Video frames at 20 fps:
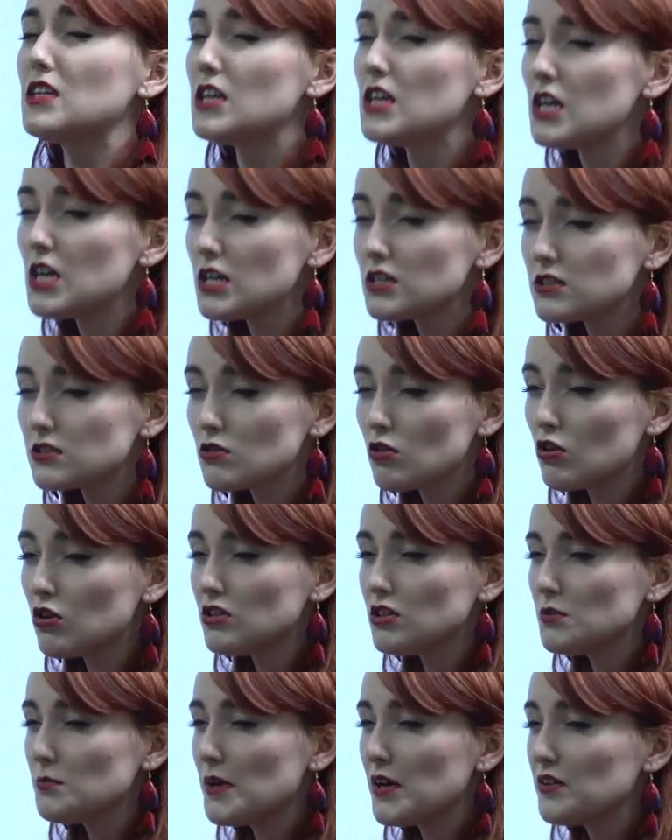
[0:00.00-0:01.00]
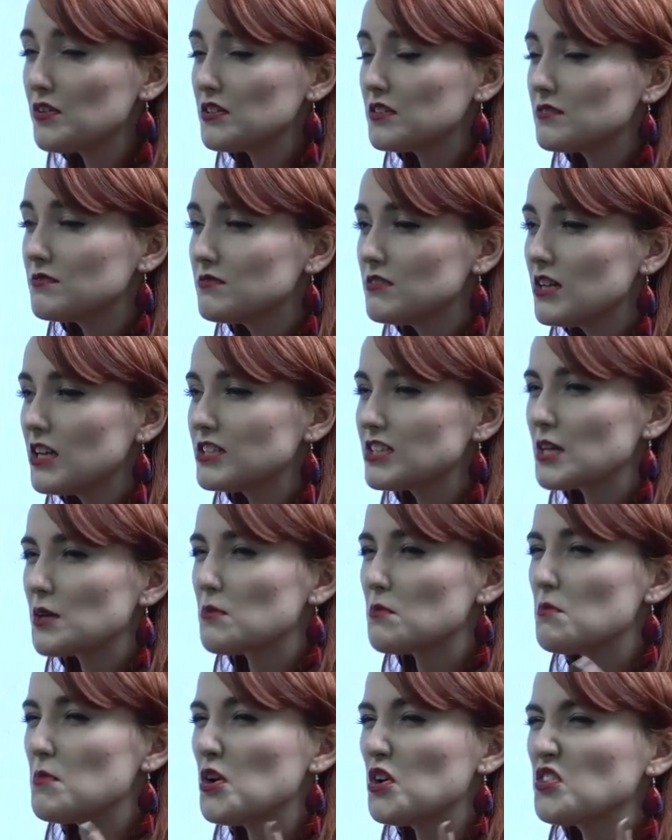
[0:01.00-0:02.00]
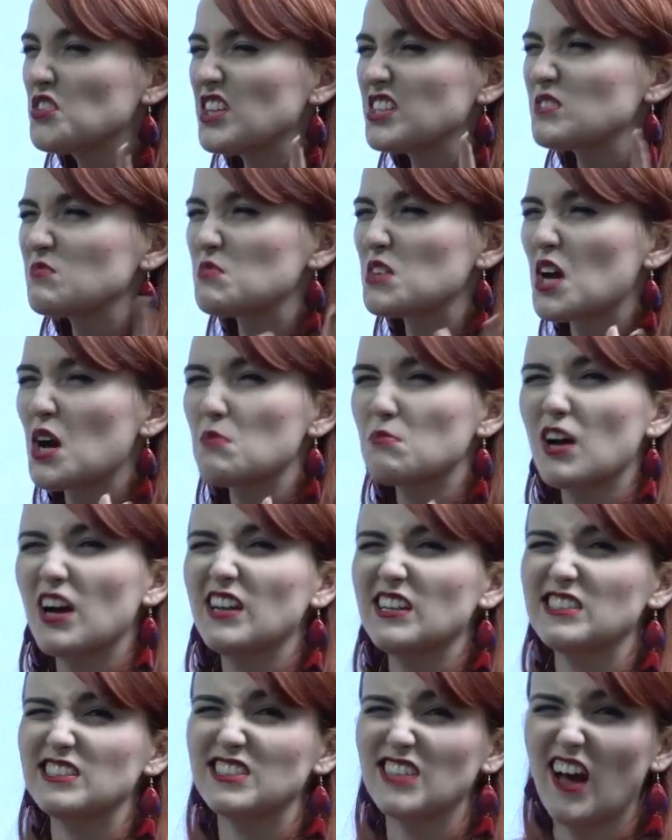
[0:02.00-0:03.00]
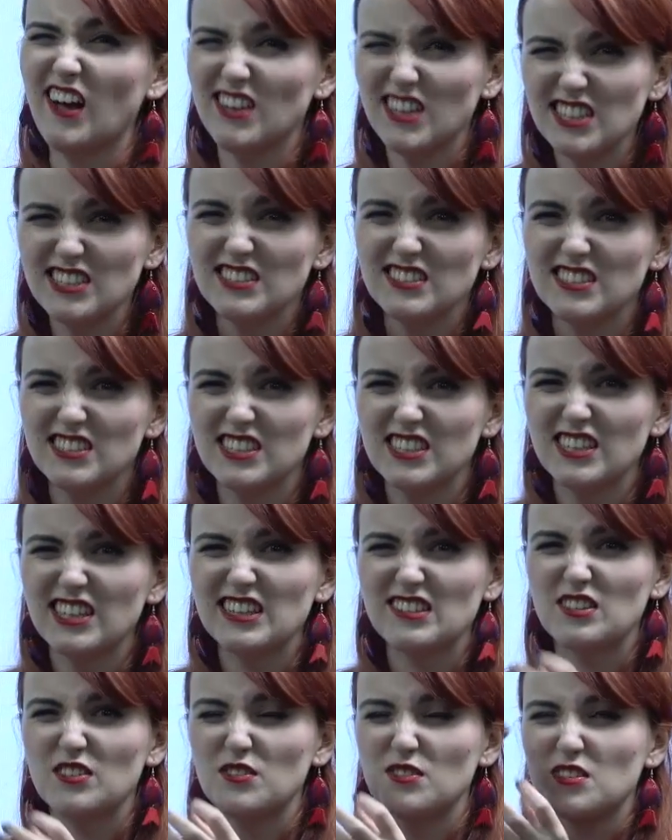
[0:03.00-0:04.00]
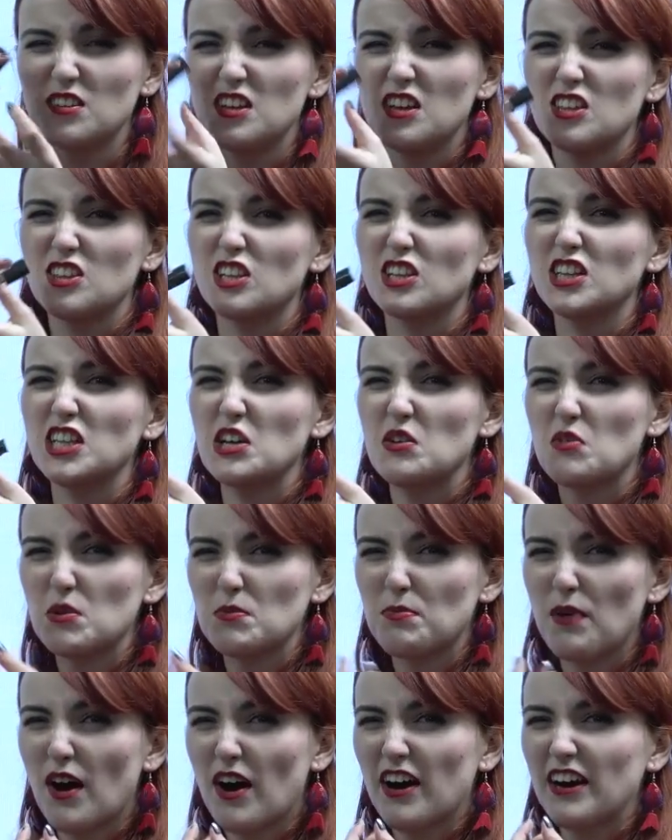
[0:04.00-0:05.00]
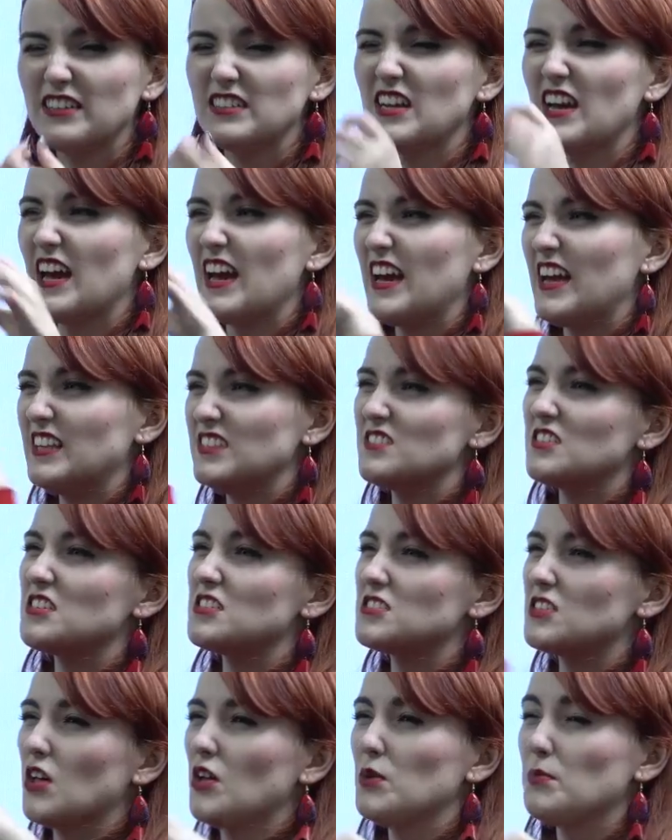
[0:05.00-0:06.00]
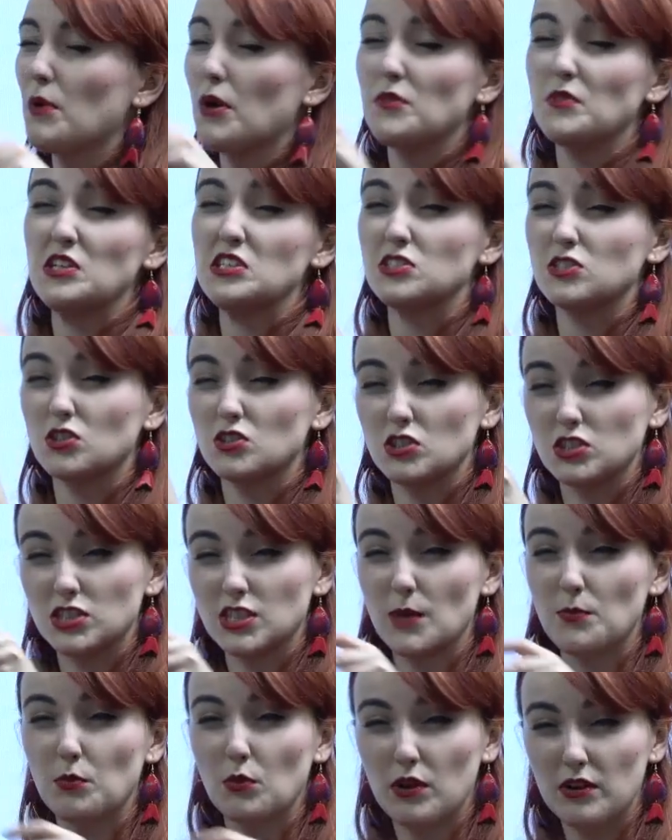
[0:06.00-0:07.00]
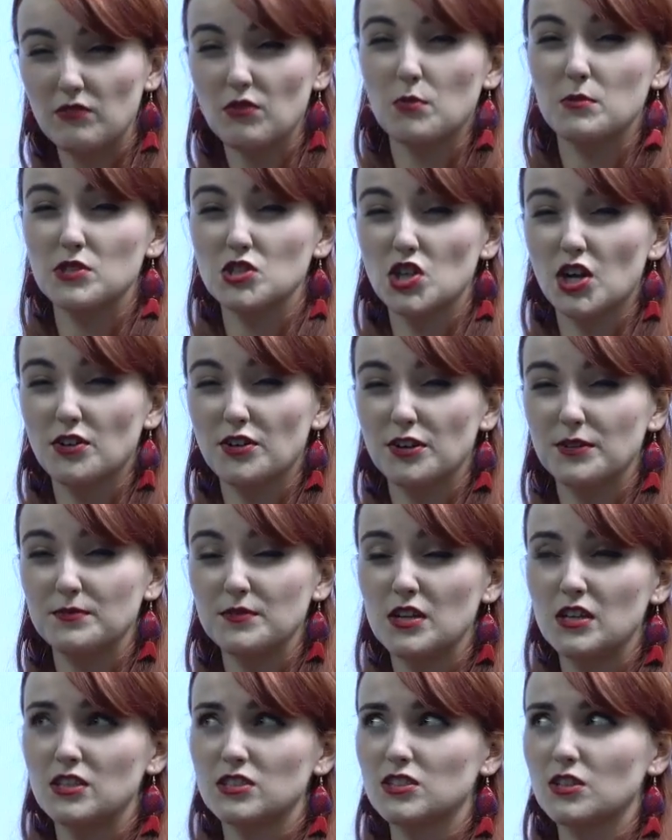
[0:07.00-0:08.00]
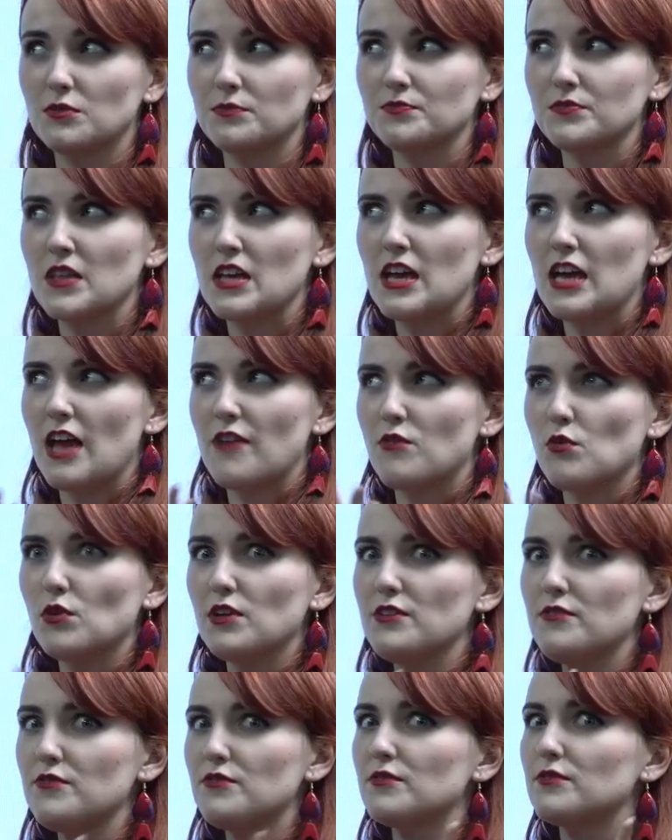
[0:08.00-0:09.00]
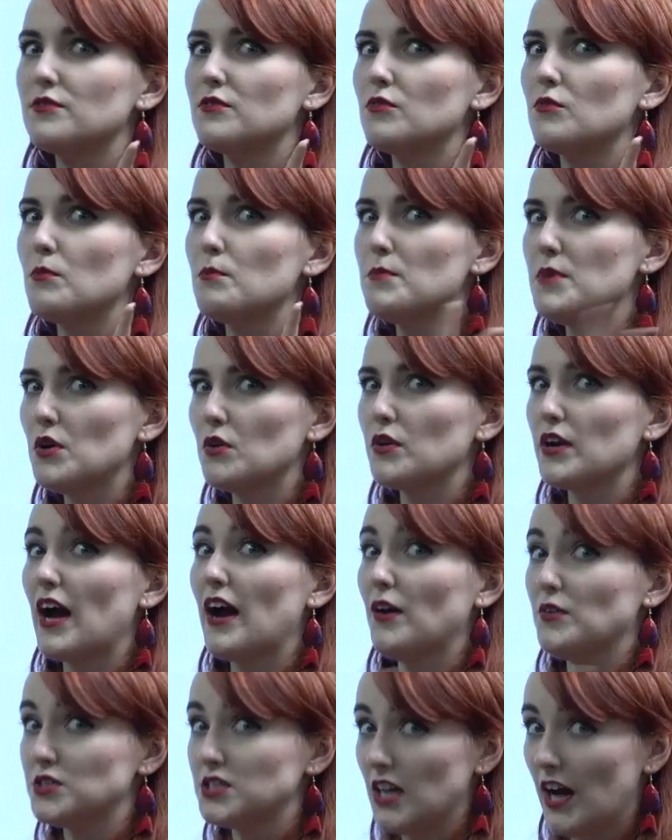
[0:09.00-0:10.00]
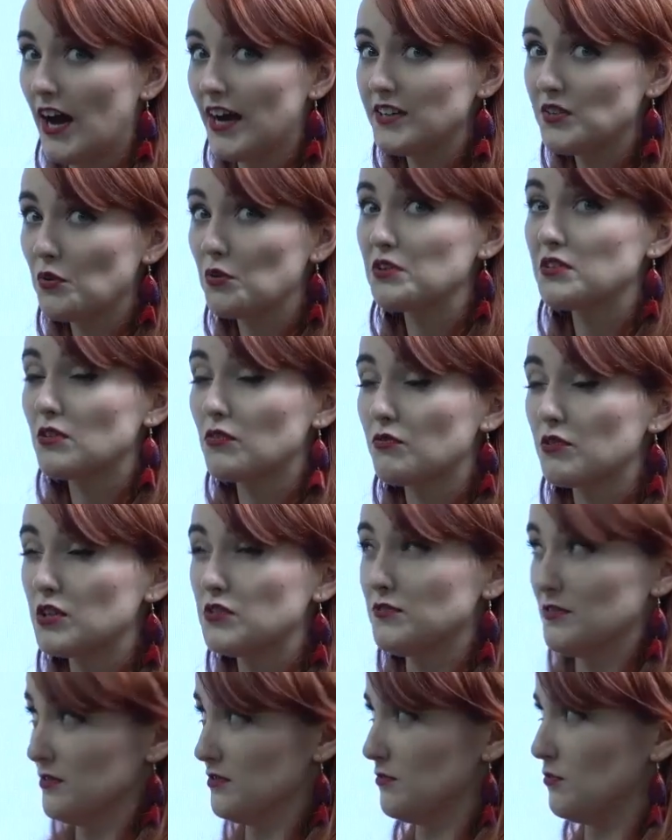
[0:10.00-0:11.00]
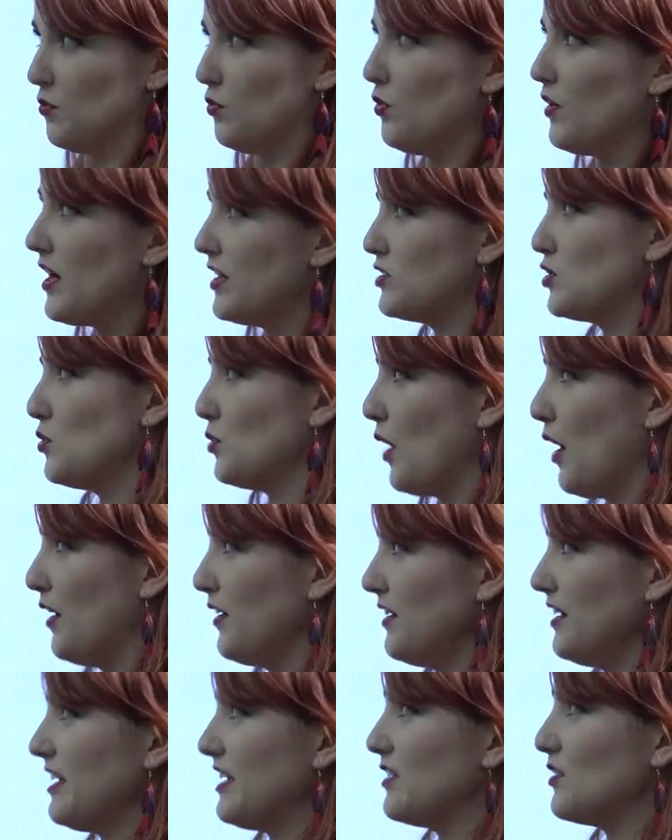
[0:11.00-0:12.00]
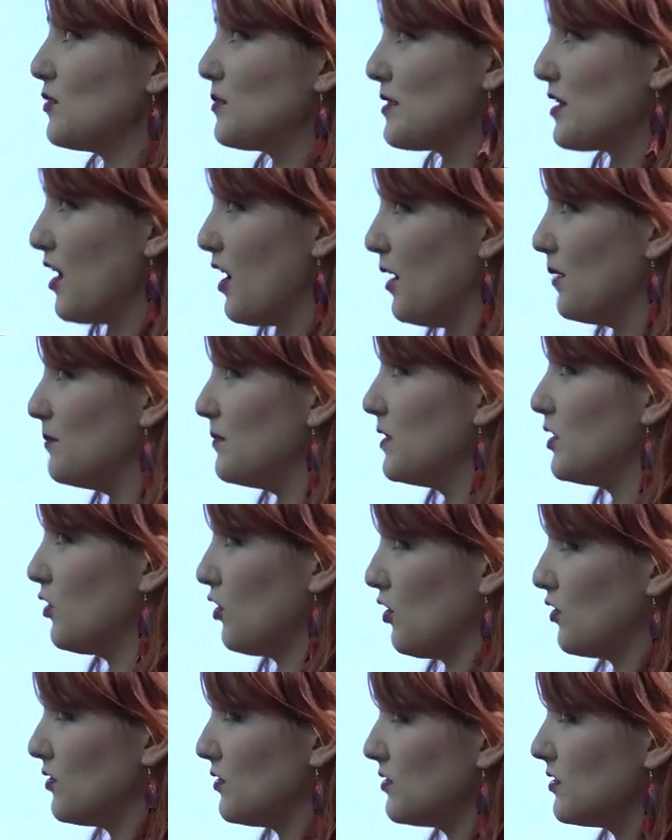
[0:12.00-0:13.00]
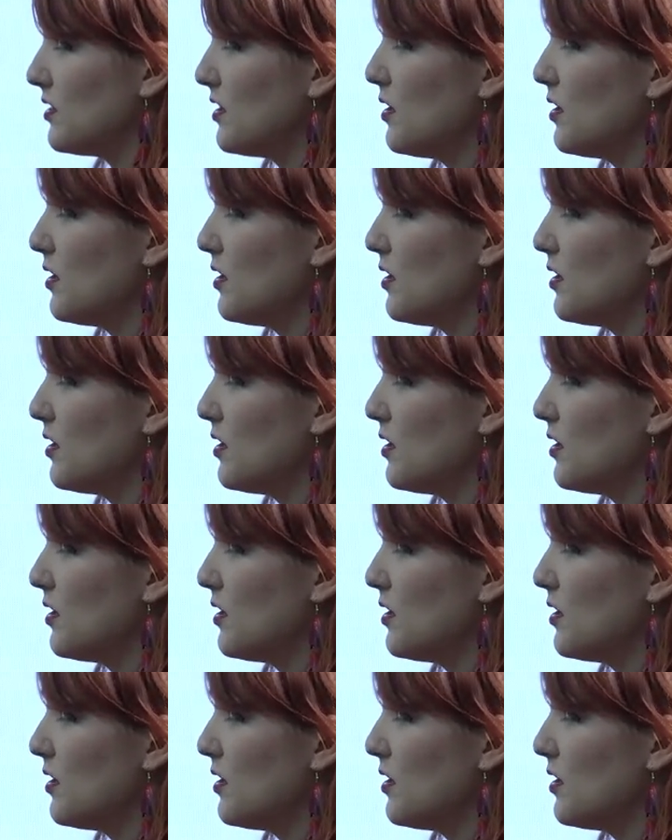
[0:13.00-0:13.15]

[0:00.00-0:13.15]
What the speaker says: eat curdled milk. It's like milk that's become kind of solid, Like the liquid part and the solid part, they start to separate from each other. So if you leave milk outside or in the fridge for way too long, it'll become curdled.